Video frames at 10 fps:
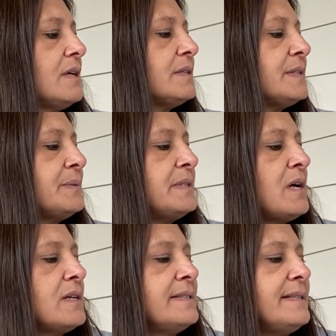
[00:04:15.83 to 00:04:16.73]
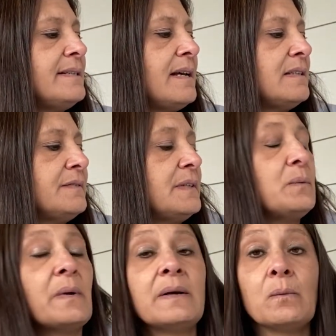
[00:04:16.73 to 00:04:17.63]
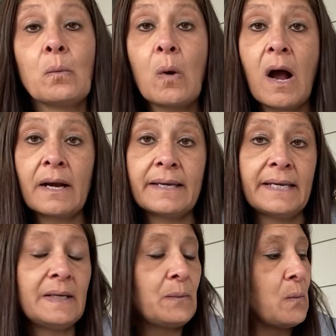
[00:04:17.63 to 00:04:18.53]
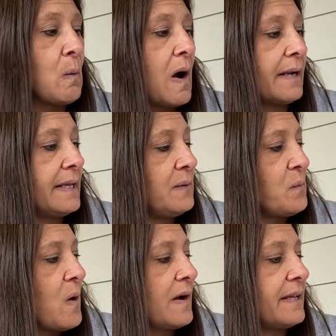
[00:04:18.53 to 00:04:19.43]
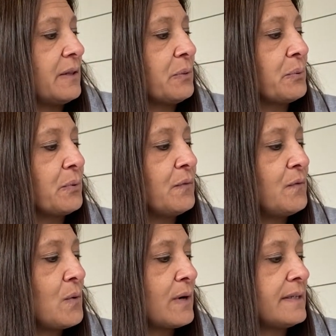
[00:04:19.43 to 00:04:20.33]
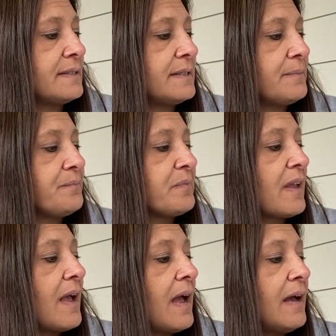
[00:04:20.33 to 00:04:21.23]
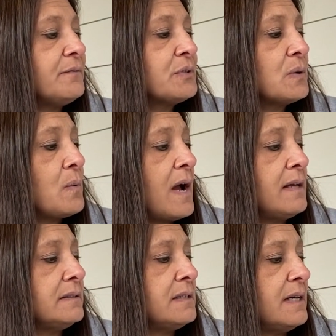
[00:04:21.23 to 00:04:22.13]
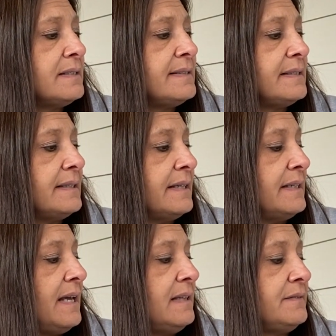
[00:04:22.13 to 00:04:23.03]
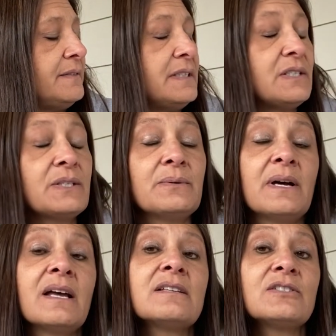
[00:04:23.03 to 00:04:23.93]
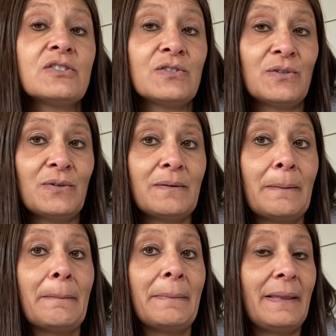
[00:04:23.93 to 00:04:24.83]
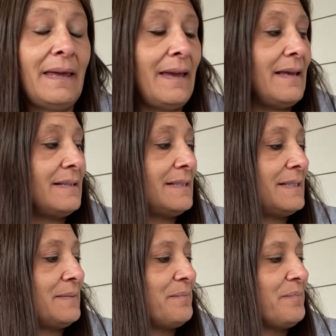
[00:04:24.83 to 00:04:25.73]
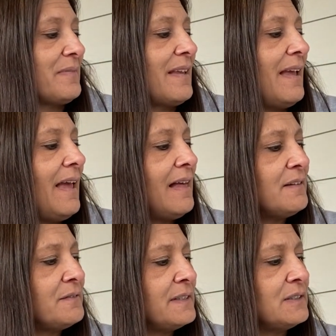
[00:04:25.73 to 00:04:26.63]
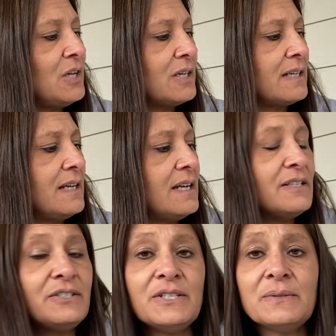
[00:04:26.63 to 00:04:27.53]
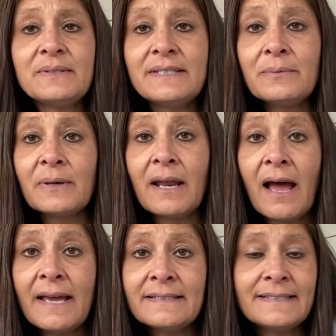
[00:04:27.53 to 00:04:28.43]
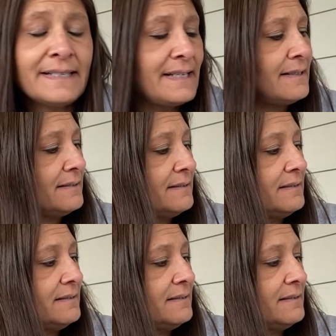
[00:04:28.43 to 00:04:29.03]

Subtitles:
So Anansi and Elephant went walking through the forest. After a while, Anansi led Elephant to a certain place. "Elephant, look! Do you see what I see?"